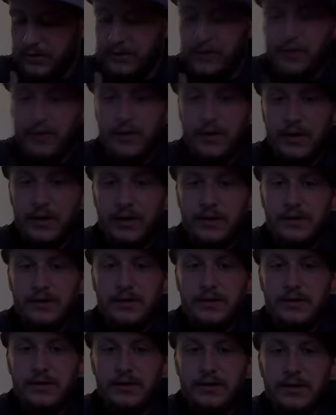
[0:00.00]
is a great
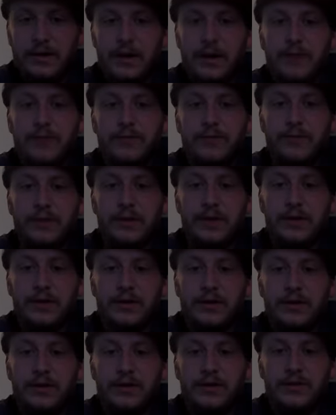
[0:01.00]
time for me and
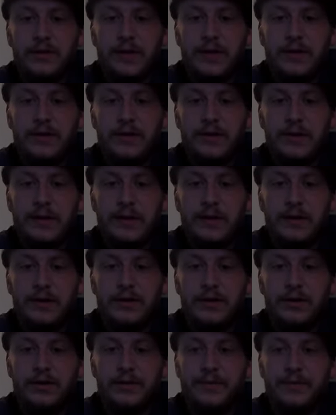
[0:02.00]
her to spend
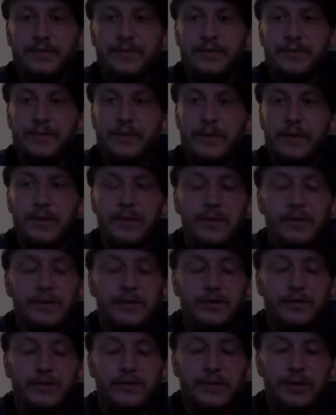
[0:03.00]
together. Maybe
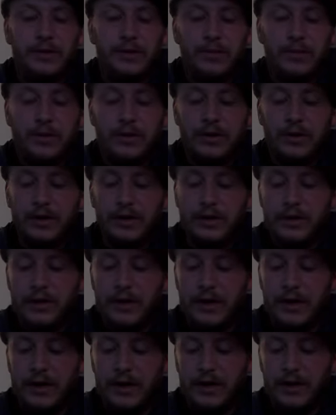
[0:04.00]
she'll read a book.
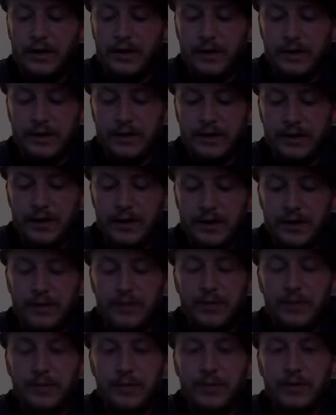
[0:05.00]
I
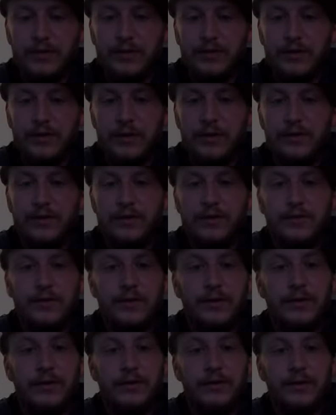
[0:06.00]
keep her mostly off the
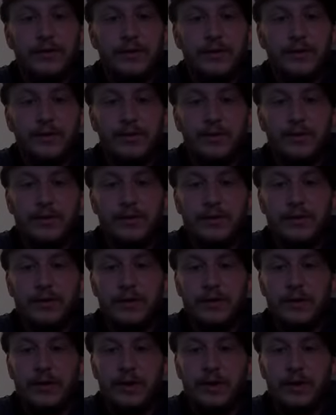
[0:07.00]
phone or the computer.
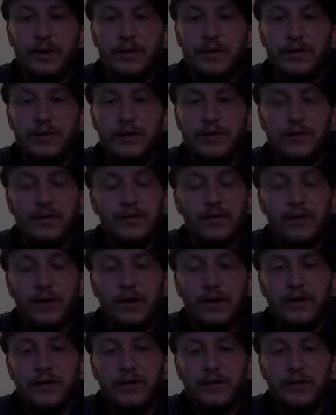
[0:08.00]
She doesn't
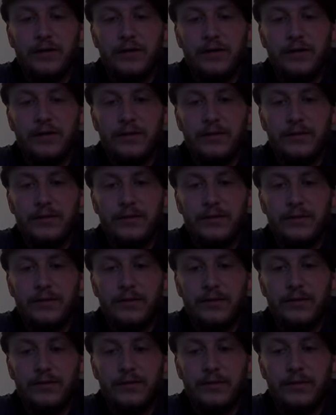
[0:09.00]
watch
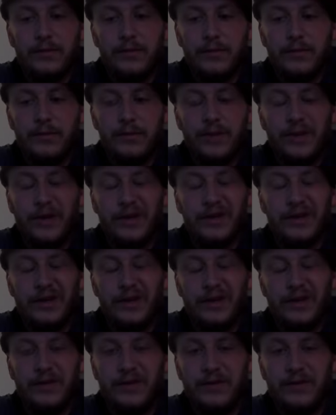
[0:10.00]
barely
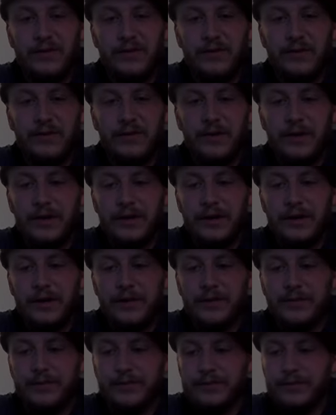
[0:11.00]
any TV right now.
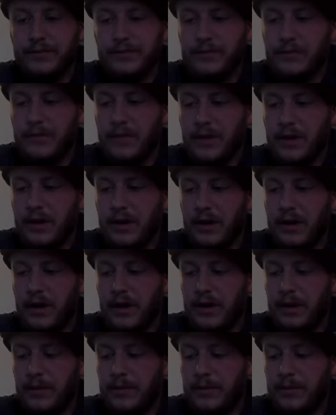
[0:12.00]

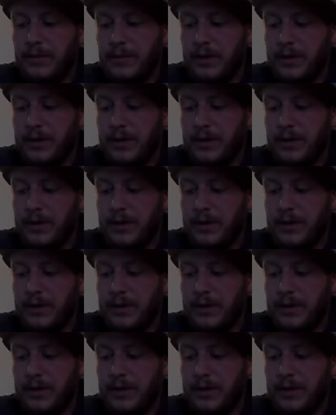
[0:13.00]
And